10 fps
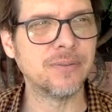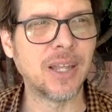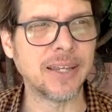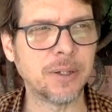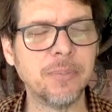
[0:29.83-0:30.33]

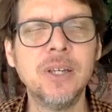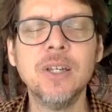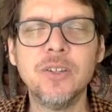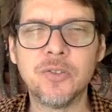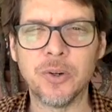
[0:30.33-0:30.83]
like them,
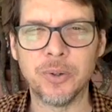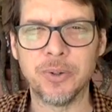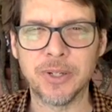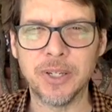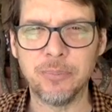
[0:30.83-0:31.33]
so I
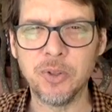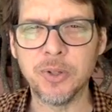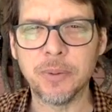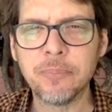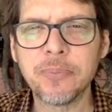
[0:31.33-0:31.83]
want to keep doing
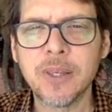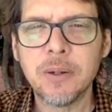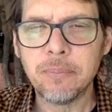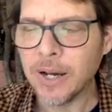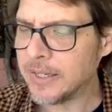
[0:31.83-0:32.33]
them.
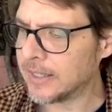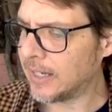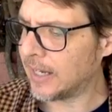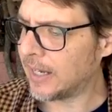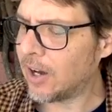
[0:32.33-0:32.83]
But
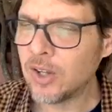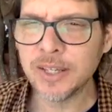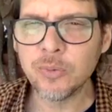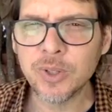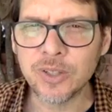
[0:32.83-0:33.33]
all I
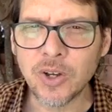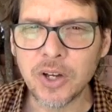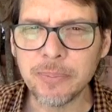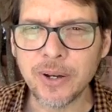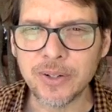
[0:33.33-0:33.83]
can really talk
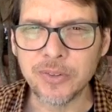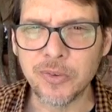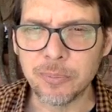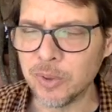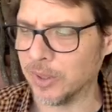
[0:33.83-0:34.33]
about is
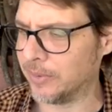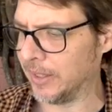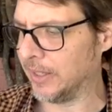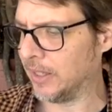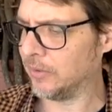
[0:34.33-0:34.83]
the book
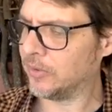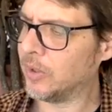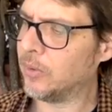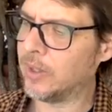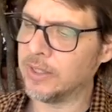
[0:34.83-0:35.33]
right now,
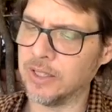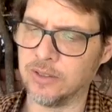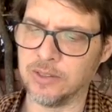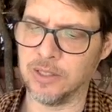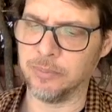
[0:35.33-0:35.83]
so I'd like
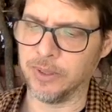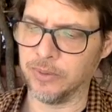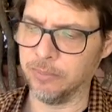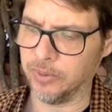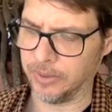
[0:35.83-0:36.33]
to talk about
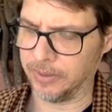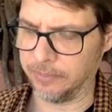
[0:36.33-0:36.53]
the book.